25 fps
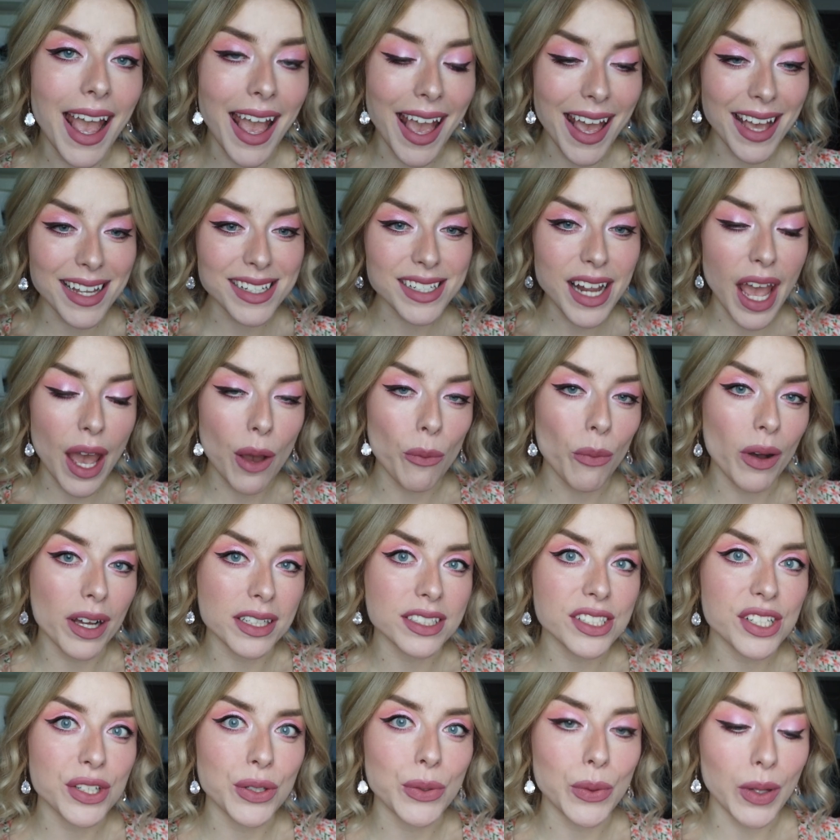And I
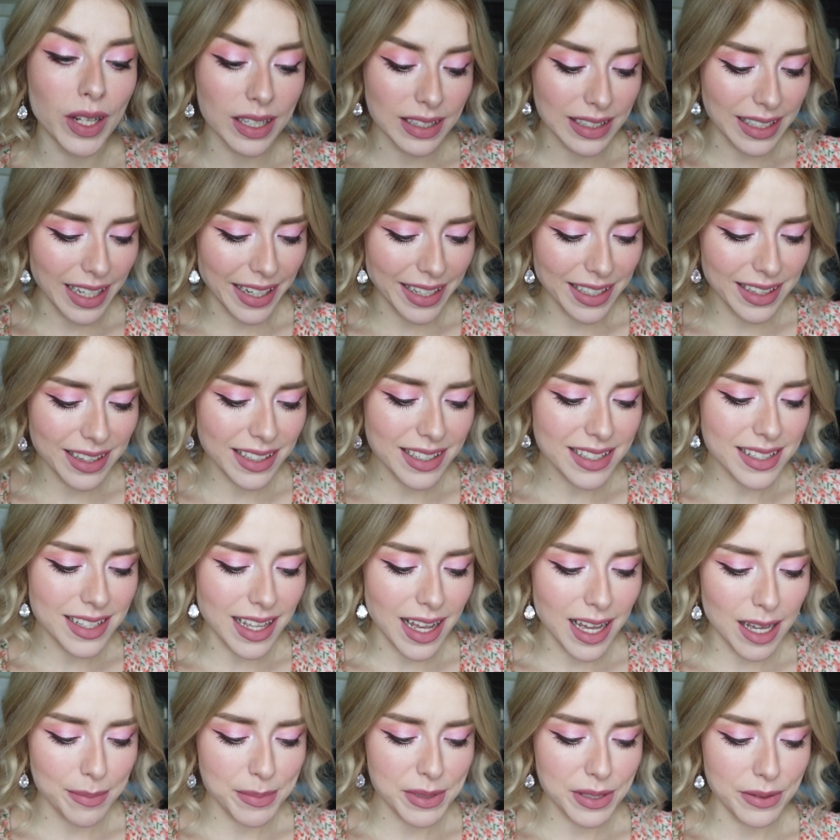want to lighten this
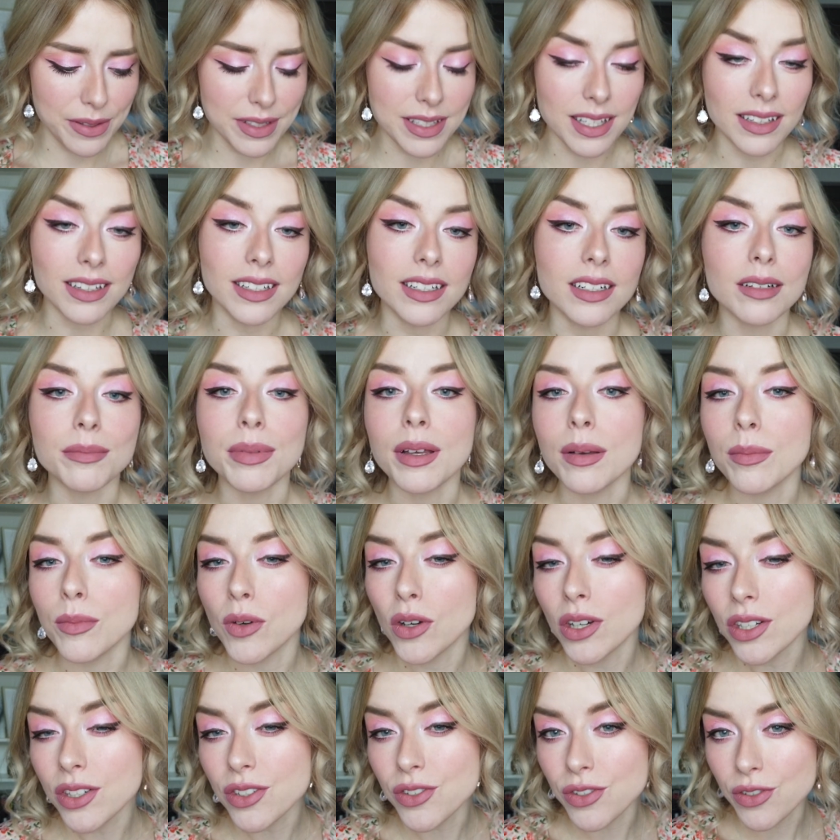up so it's a little bit
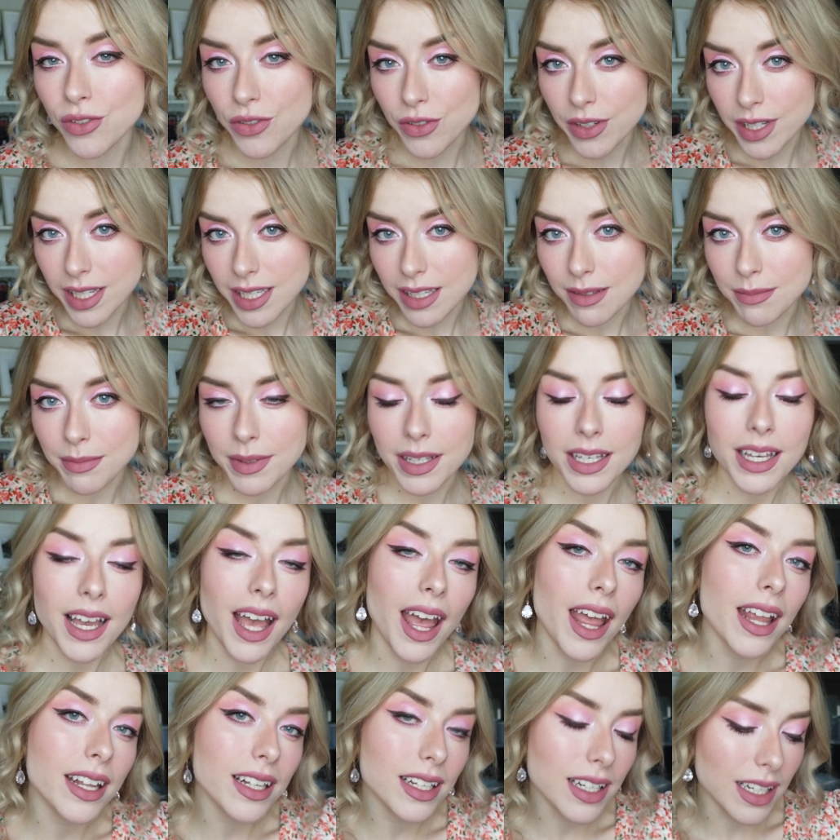more dreamy
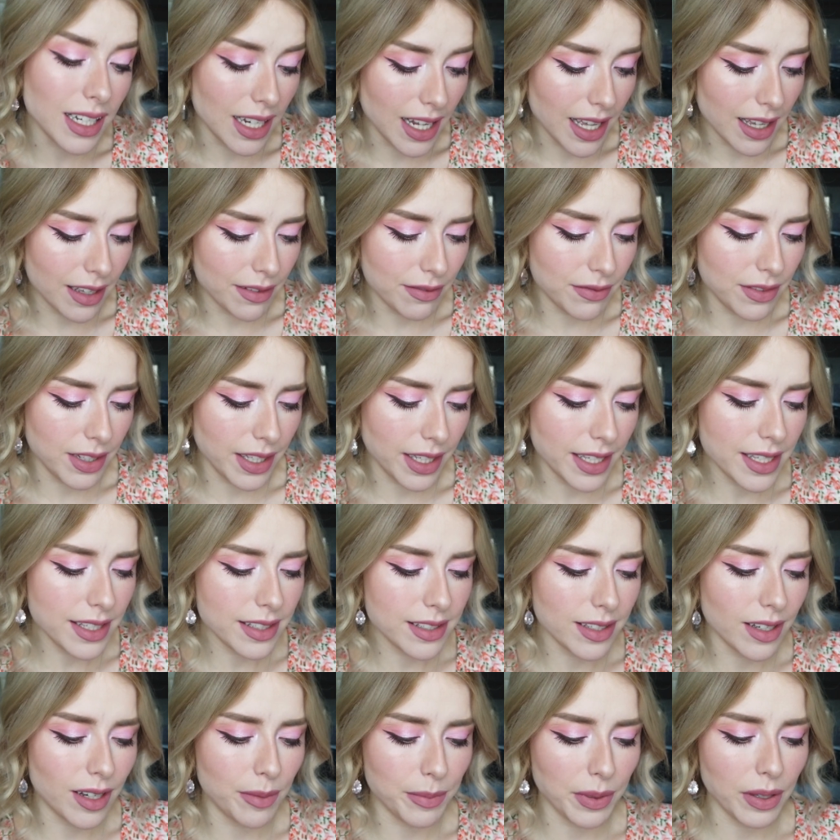and lovely.
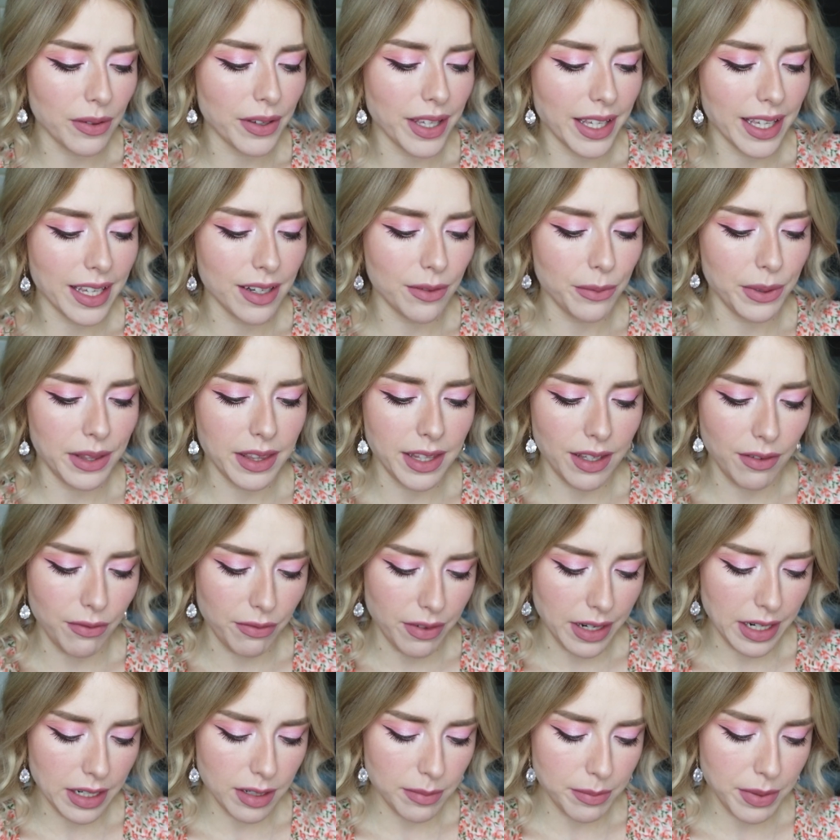So I'm going in with the
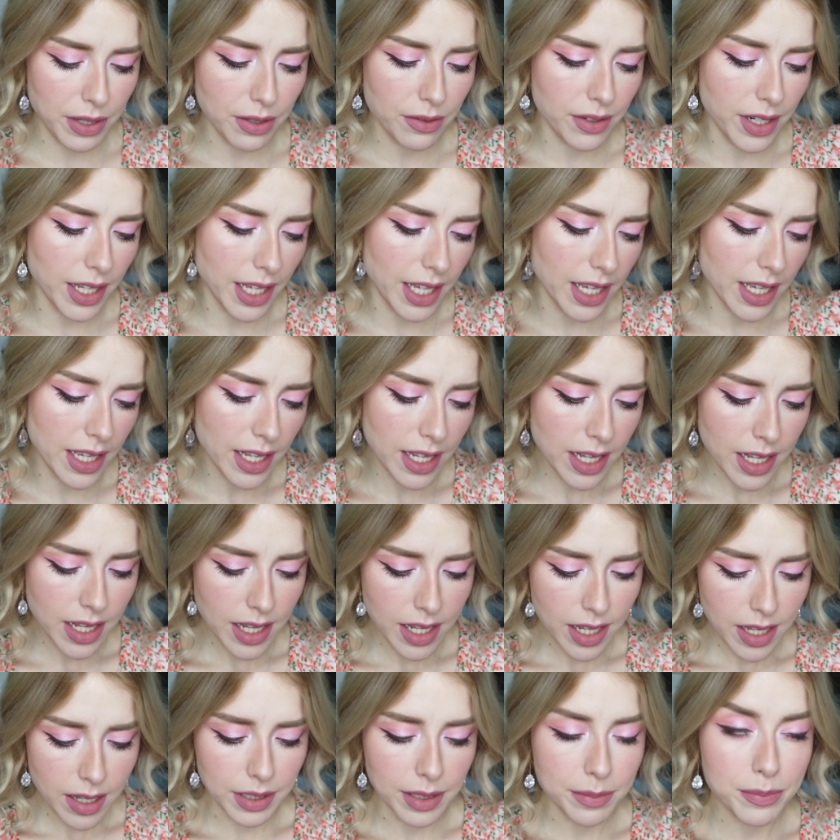Rare Beauty
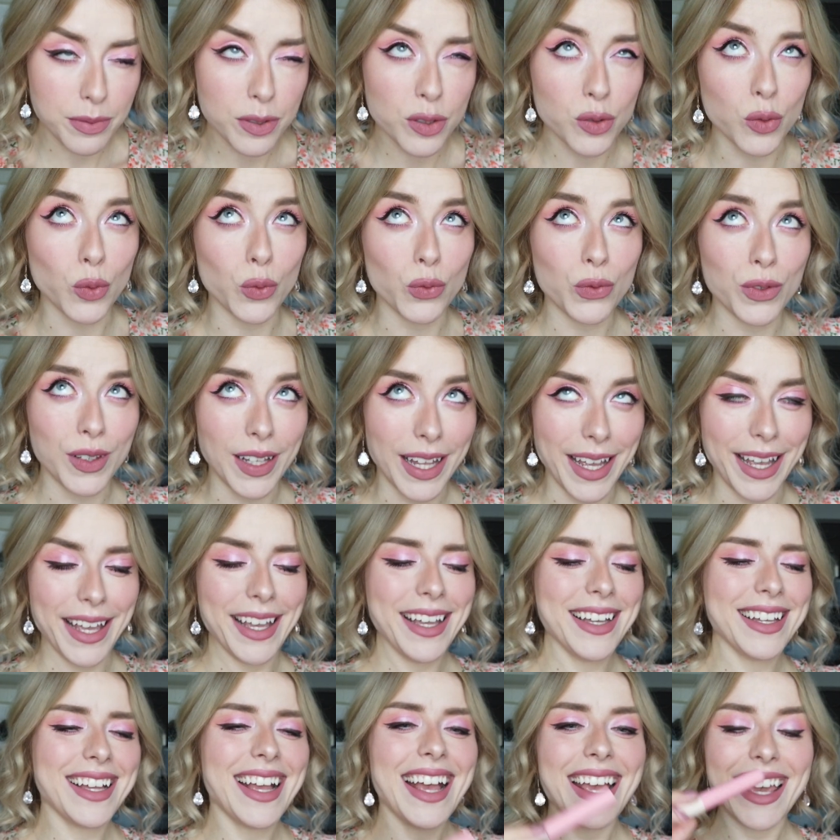Lip
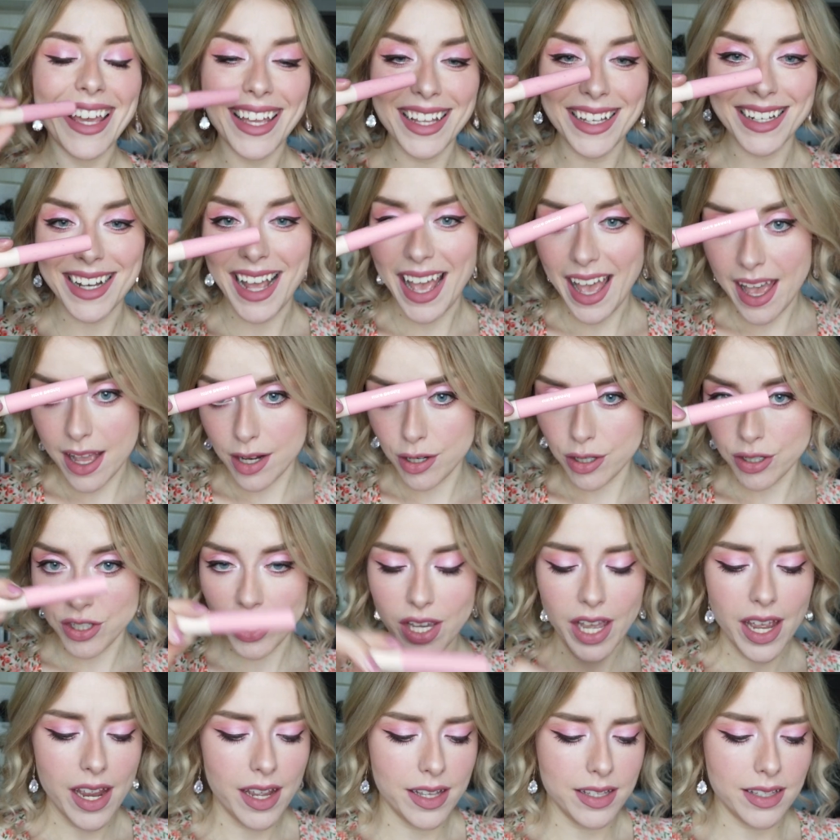Souffle in
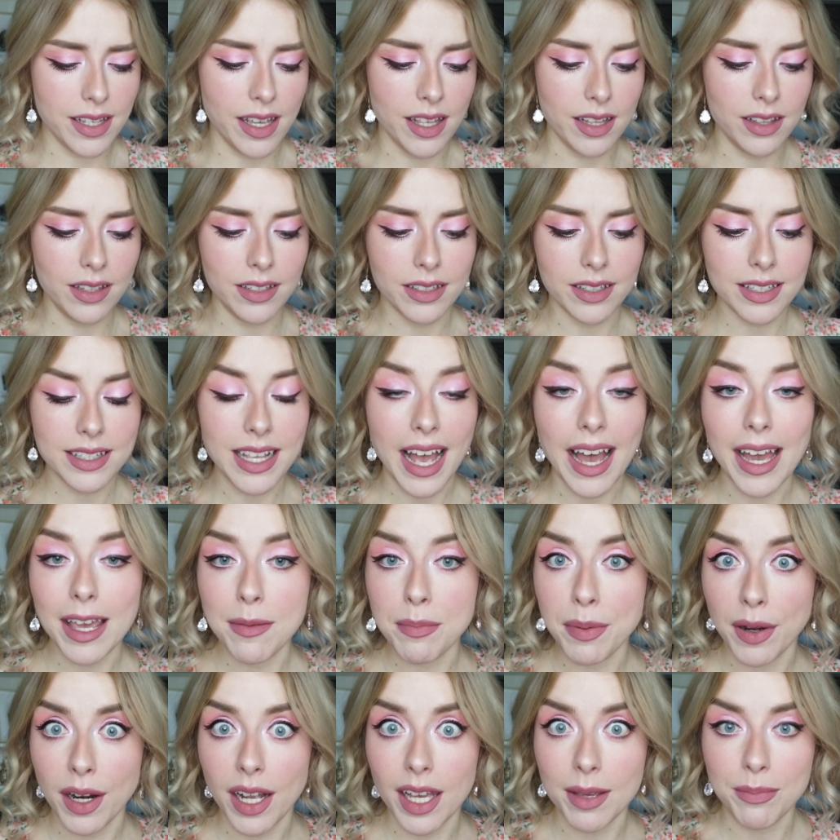Energize. It looks
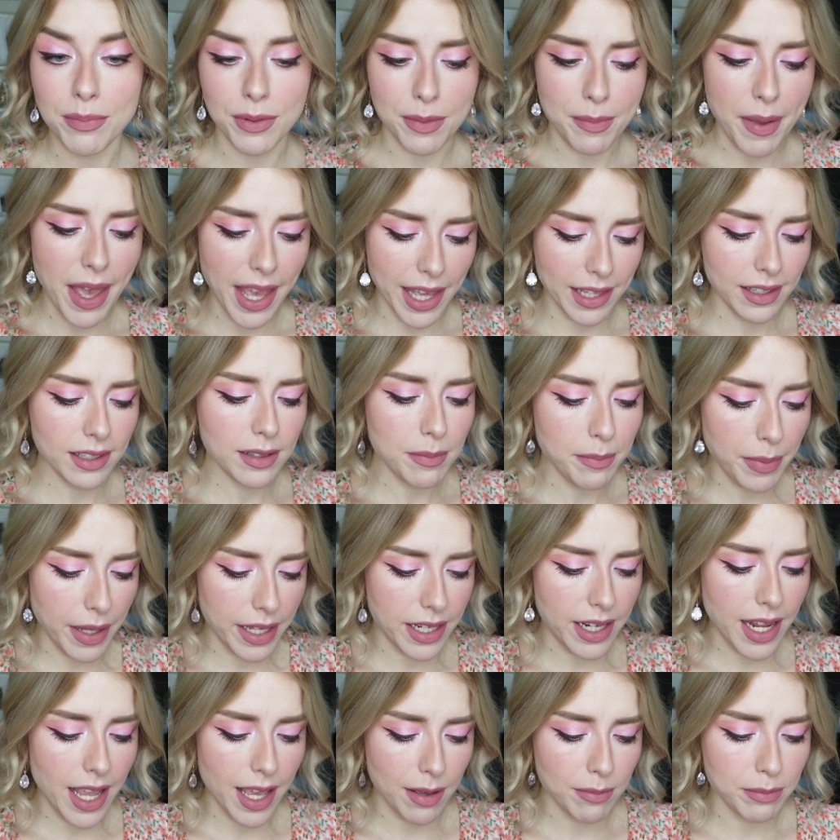hyper pink,
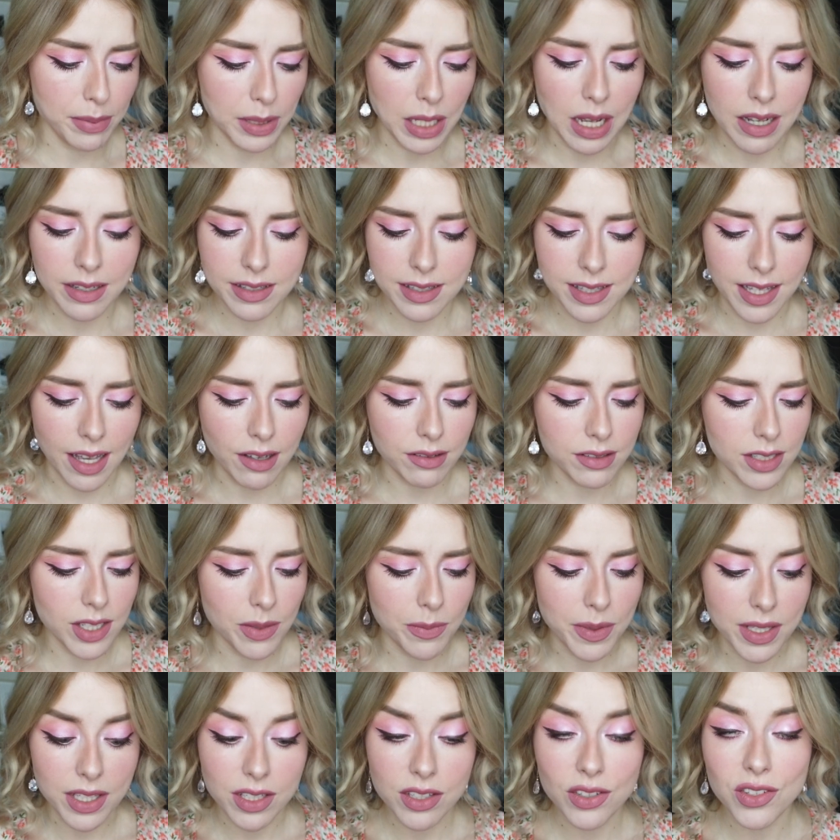but it blots out to
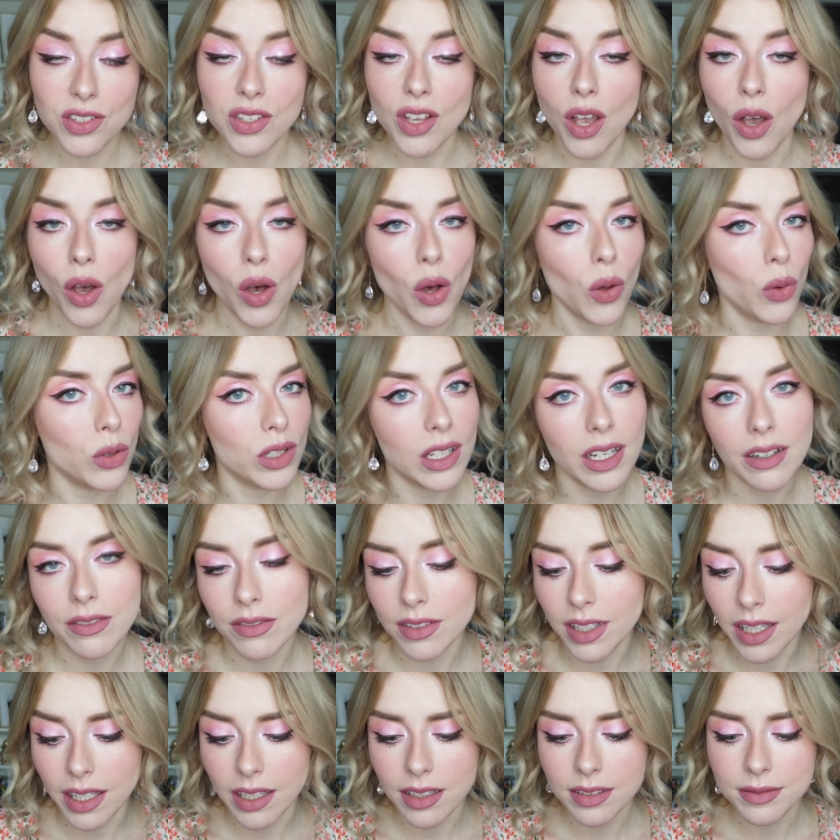be so
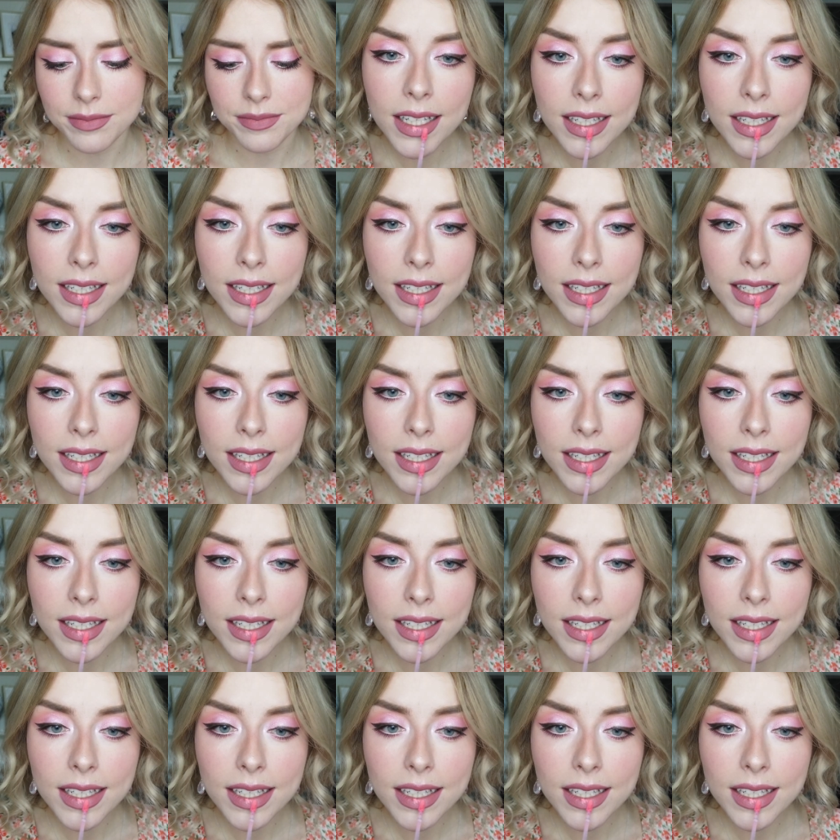lovely.